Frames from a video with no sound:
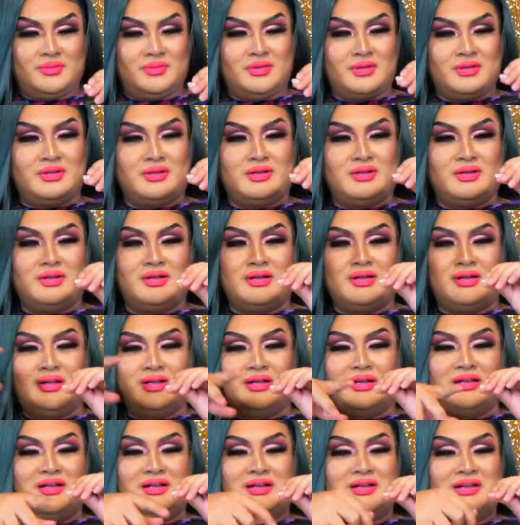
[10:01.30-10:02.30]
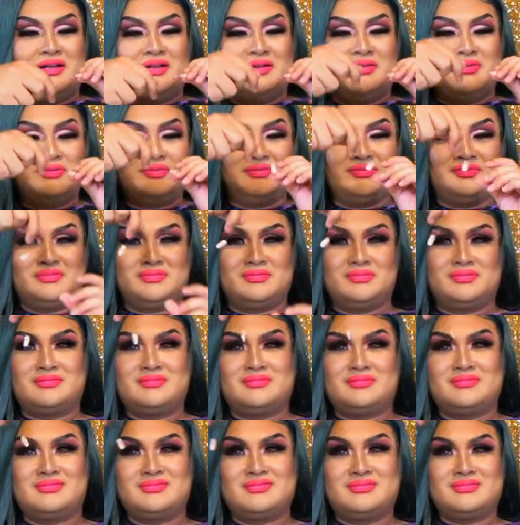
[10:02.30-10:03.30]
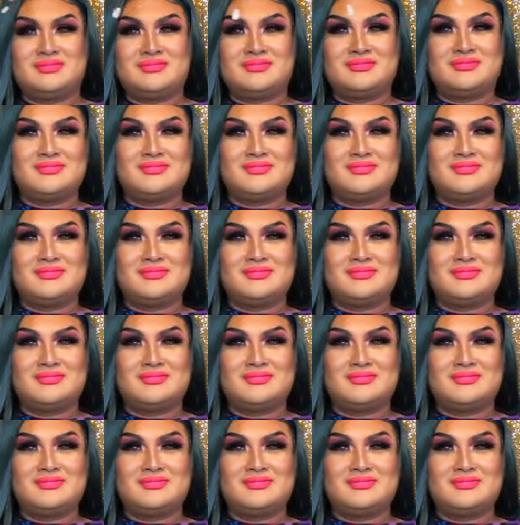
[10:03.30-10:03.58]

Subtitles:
No words are spoken by the person on screen.